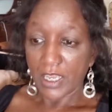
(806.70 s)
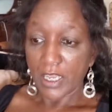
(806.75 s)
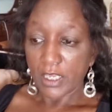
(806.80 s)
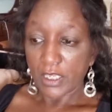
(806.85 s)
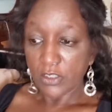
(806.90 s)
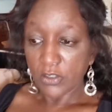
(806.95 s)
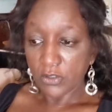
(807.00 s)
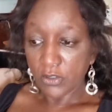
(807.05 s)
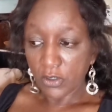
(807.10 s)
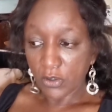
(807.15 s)

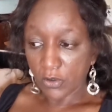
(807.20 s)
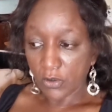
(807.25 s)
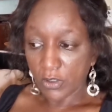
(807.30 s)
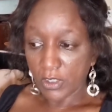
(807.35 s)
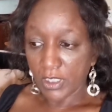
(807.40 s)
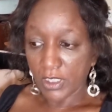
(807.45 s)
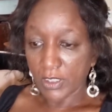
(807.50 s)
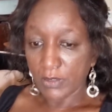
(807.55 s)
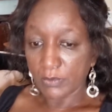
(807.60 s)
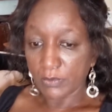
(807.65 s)
You
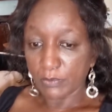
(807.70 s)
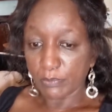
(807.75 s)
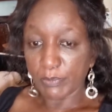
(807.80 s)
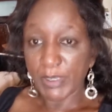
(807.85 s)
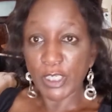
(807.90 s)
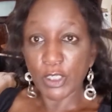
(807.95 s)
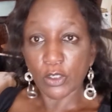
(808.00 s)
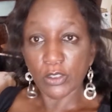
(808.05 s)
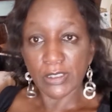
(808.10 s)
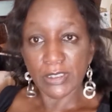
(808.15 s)
know, be
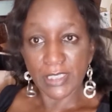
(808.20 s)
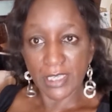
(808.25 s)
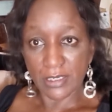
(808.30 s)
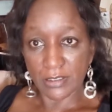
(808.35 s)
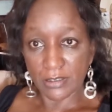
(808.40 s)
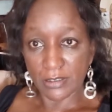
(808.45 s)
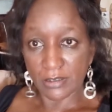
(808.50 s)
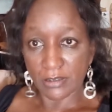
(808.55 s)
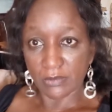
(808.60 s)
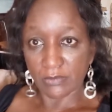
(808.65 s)

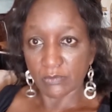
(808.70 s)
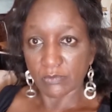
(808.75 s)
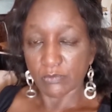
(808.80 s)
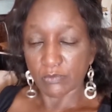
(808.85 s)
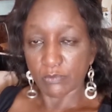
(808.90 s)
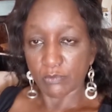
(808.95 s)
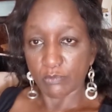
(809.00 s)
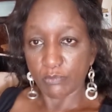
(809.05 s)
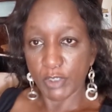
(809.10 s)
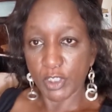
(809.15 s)
content.
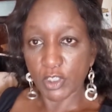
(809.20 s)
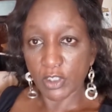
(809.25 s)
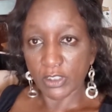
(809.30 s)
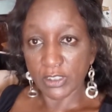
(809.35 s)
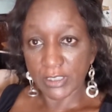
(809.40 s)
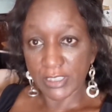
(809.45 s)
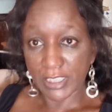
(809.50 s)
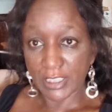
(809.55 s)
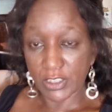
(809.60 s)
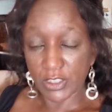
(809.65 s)
Be
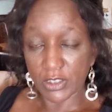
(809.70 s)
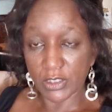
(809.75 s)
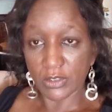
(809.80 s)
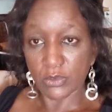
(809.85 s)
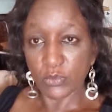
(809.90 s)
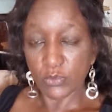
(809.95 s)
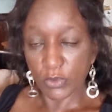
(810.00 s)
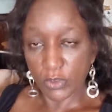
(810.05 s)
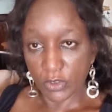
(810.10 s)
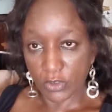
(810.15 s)
content
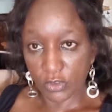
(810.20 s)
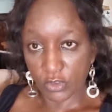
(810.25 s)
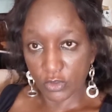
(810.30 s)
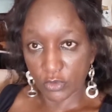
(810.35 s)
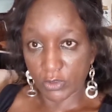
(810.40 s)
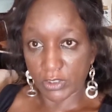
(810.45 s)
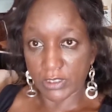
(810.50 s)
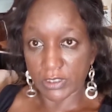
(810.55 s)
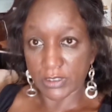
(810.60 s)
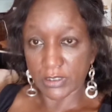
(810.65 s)
with your
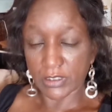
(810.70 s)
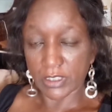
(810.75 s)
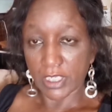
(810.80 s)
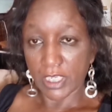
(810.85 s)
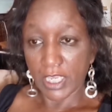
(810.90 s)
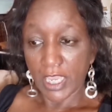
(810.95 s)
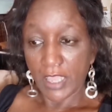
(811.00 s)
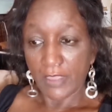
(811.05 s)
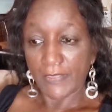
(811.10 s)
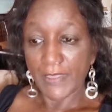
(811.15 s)
choice.
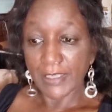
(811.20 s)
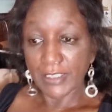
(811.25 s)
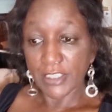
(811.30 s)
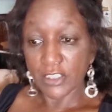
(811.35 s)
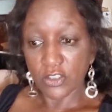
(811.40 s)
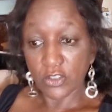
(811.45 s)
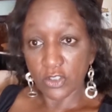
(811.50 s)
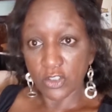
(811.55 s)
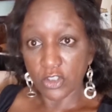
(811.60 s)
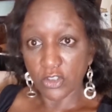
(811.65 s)
That is
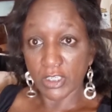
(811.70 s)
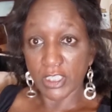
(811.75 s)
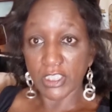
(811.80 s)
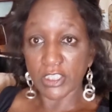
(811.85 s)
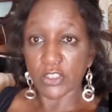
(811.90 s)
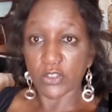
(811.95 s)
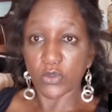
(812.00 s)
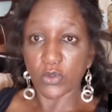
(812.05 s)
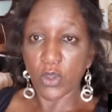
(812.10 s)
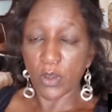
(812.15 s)
your
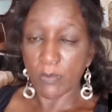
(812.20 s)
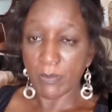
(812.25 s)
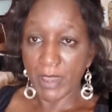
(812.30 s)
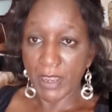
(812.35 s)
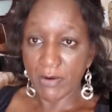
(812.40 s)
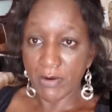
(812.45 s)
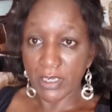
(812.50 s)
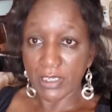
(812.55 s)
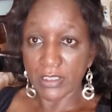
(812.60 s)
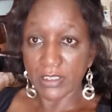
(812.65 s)
choice. You got
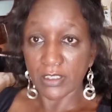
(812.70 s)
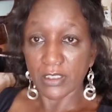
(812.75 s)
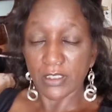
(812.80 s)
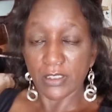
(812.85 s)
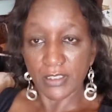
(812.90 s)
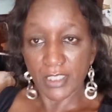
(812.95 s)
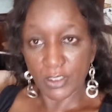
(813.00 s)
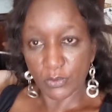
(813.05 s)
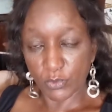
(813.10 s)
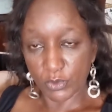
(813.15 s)
married.
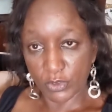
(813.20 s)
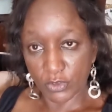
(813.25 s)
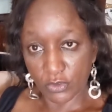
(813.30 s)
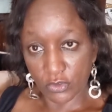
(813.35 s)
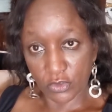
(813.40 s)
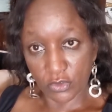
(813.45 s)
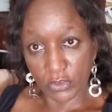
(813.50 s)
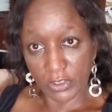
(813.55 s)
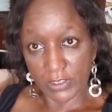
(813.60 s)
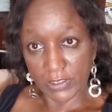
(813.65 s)
That was your
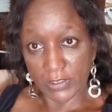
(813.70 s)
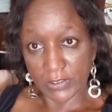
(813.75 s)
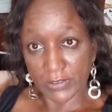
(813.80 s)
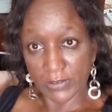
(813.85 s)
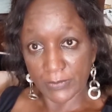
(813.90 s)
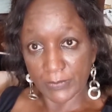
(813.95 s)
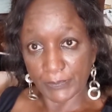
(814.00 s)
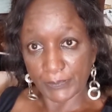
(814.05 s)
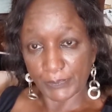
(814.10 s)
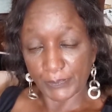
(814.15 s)
choice.
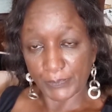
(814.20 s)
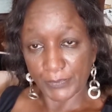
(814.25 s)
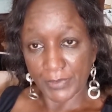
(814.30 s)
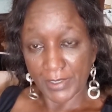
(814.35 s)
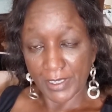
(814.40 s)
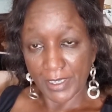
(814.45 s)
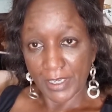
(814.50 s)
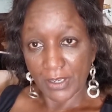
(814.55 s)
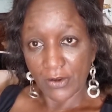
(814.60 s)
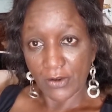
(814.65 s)

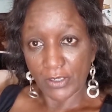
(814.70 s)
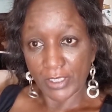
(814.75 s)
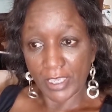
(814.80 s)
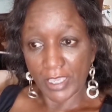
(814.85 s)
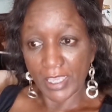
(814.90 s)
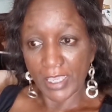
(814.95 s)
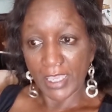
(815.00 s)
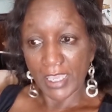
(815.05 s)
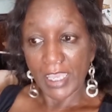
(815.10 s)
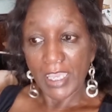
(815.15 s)

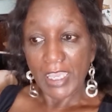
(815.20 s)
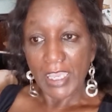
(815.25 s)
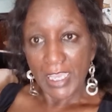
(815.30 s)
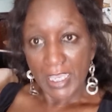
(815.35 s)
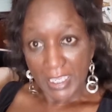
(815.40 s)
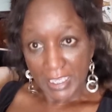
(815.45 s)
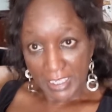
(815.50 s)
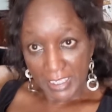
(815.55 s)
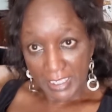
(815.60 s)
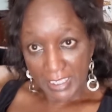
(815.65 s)
Okay?
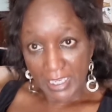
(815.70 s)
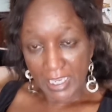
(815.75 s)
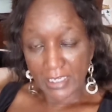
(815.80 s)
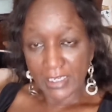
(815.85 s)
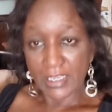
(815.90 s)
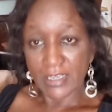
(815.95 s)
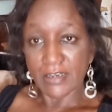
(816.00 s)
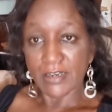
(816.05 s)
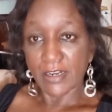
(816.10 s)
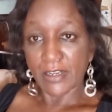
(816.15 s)

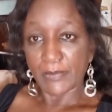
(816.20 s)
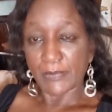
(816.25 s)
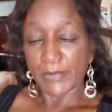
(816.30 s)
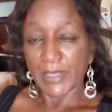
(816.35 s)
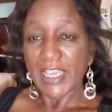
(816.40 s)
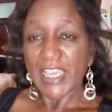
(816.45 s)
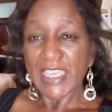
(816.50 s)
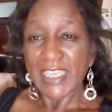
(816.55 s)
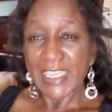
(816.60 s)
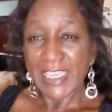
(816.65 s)
Iganera.
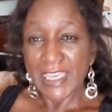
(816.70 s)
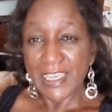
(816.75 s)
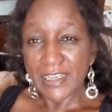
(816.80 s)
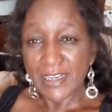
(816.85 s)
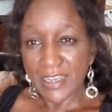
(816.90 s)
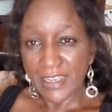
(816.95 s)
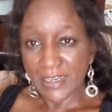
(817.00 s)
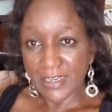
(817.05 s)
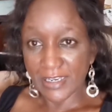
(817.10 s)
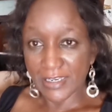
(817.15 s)

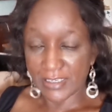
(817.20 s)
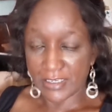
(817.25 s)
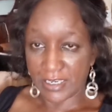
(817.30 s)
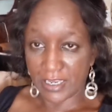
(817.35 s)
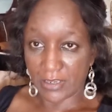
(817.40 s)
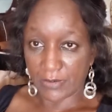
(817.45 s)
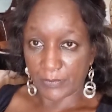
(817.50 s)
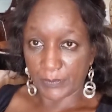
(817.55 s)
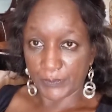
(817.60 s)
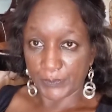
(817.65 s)
Kirereria.
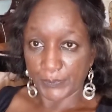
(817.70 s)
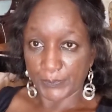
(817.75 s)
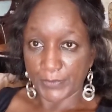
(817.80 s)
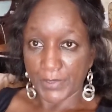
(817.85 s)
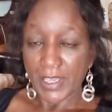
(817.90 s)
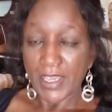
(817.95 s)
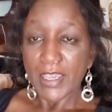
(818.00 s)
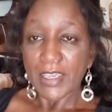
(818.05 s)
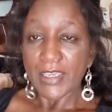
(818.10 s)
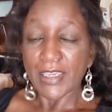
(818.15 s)

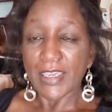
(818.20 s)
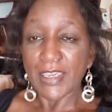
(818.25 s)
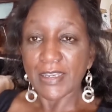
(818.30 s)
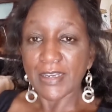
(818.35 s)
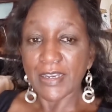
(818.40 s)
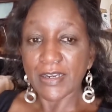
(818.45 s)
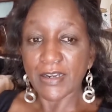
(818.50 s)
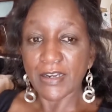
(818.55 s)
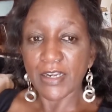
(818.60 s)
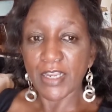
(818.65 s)

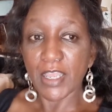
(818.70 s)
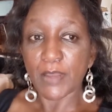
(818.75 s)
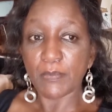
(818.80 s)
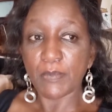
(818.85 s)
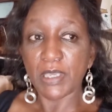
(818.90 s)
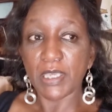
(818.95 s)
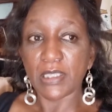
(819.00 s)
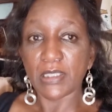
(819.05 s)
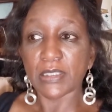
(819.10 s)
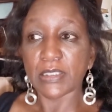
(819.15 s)
Kirereria
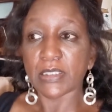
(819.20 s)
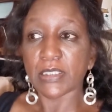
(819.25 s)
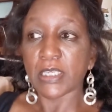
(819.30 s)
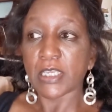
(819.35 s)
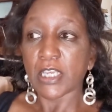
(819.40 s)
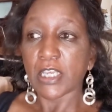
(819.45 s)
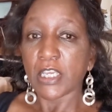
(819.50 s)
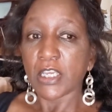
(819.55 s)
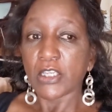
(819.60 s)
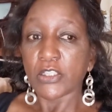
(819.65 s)
means
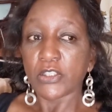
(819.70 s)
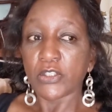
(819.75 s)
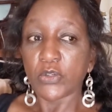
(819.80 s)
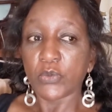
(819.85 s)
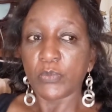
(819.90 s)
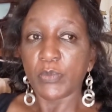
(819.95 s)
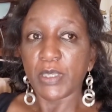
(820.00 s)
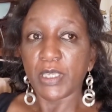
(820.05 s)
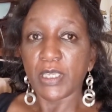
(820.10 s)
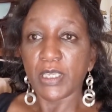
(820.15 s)
to
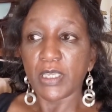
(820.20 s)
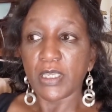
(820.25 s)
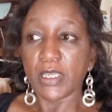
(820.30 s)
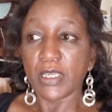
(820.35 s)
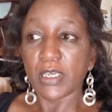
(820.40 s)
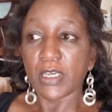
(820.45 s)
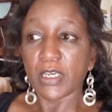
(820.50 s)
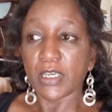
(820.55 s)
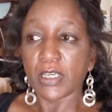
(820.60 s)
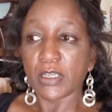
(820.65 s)
be,
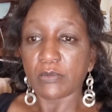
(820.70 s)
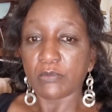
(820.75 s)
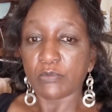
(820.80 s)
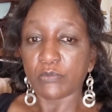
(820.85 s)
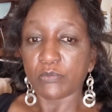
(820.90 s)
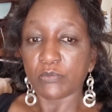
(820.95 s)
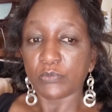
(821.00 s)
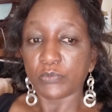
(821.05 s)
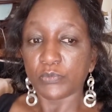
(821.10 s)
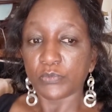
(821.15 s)

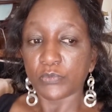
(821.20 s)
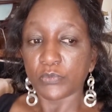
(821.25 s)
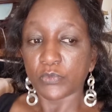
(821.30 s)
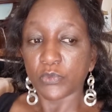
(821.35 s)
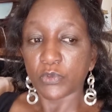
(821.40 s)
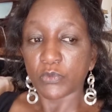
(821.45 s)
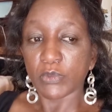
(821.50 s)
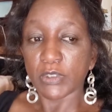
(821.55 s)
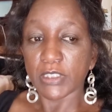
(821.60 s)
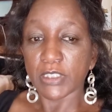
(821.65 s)
what
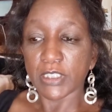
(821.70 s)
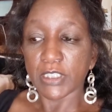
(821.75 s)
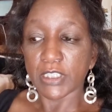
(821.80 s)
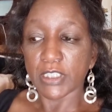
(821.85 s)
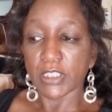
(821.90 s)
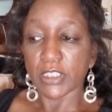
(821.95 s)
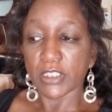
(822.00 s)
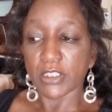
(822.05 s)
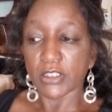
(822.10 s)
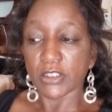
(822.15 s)
do we
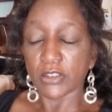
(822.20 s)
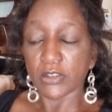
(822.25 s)
say?